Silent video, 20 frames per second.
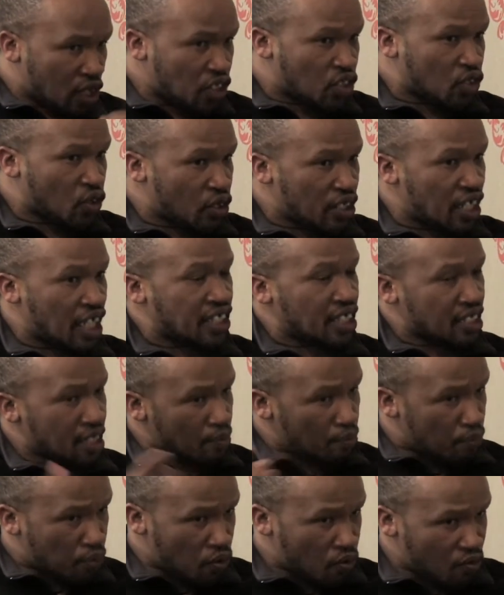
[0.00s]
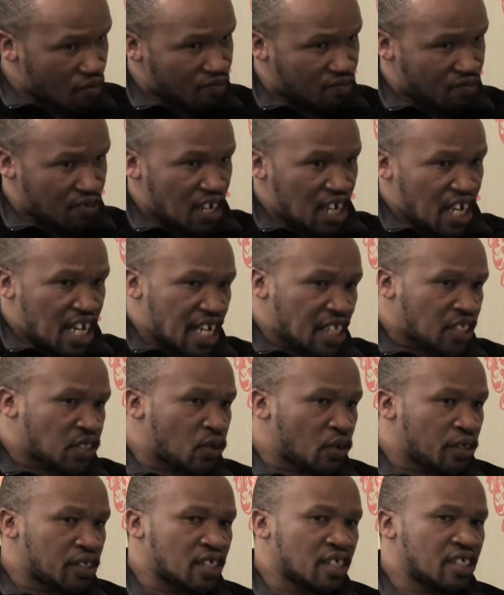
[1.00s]
ensure that it improves its
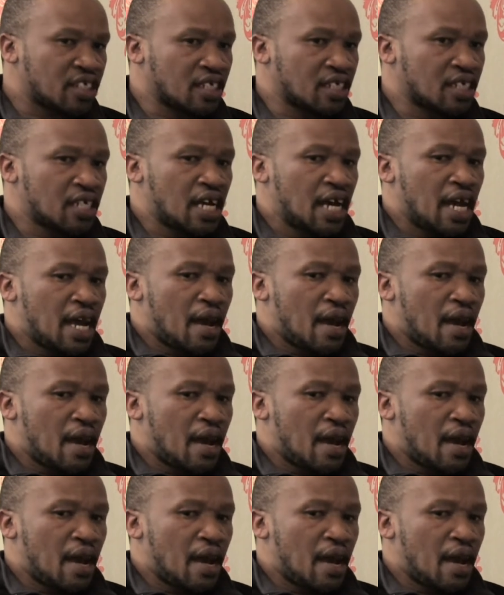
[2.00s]
condition.